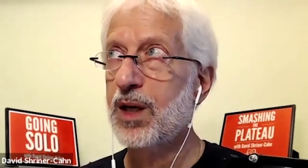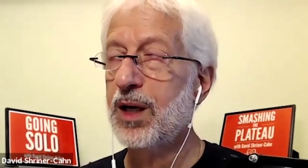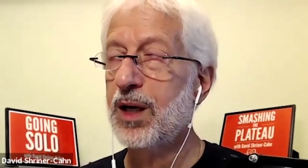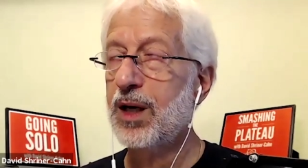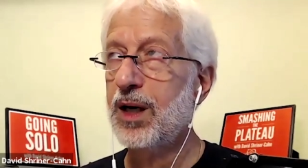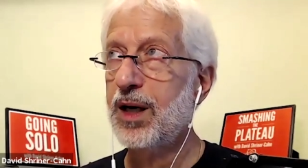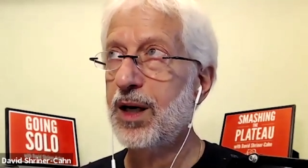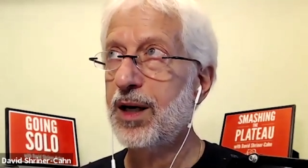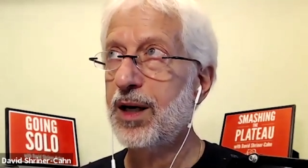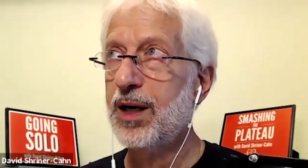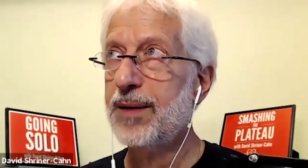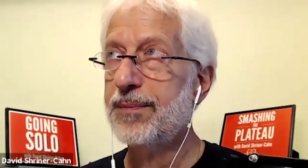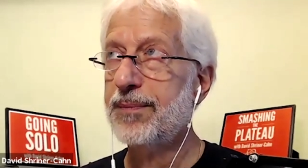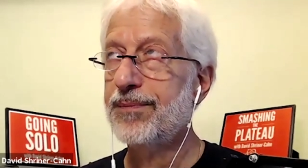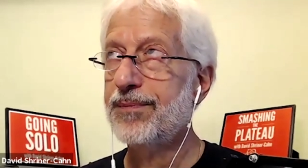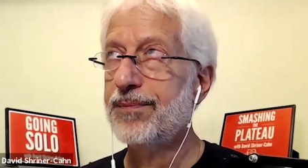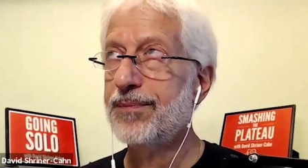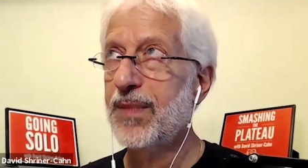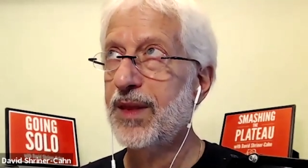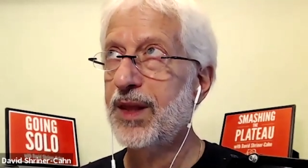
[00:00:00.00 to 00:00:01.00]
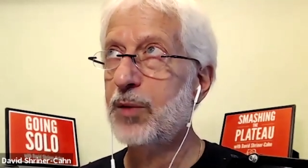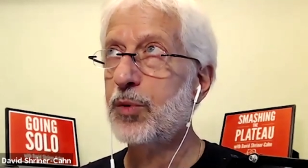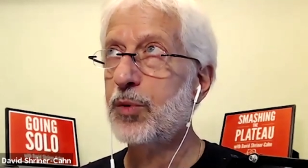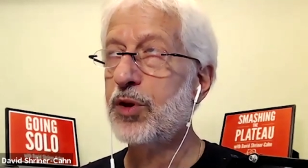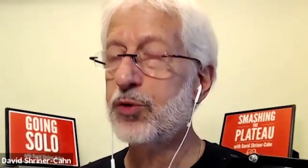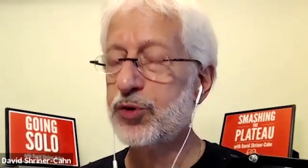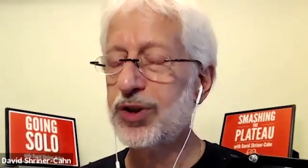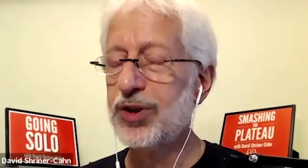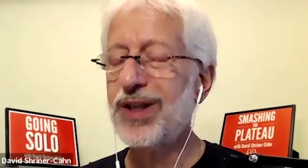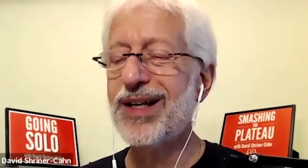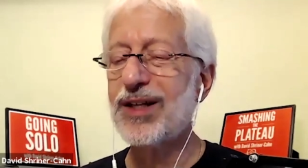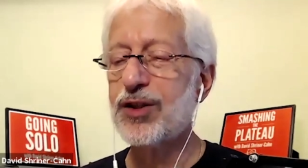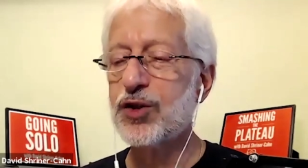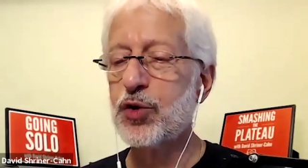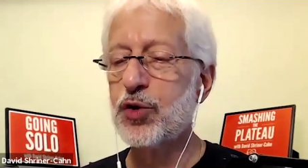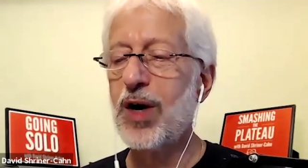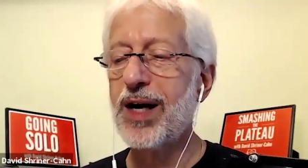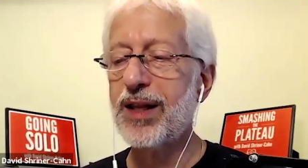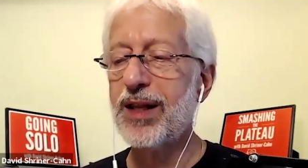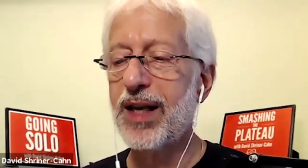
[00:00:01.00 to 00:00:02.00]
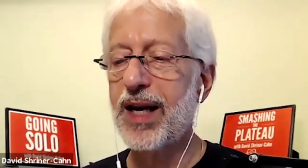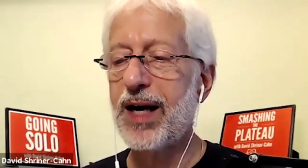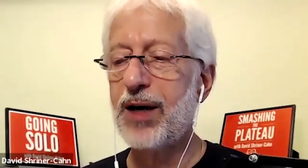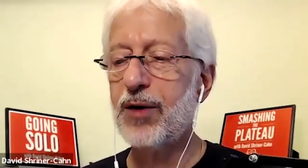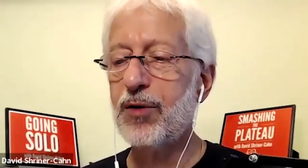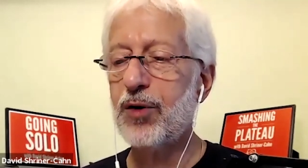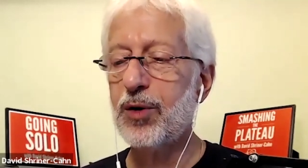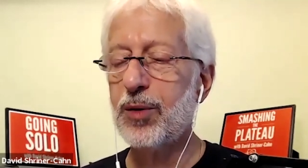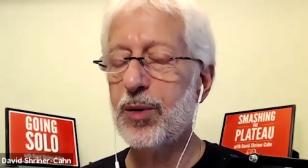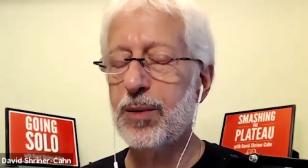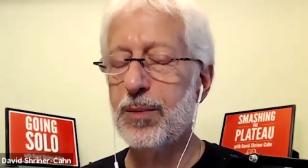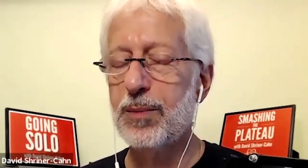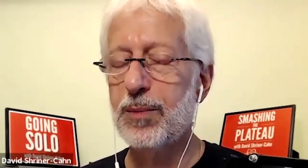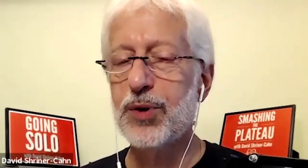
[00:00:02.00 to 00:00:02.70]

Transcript: Um, it, there's a lot of trial and error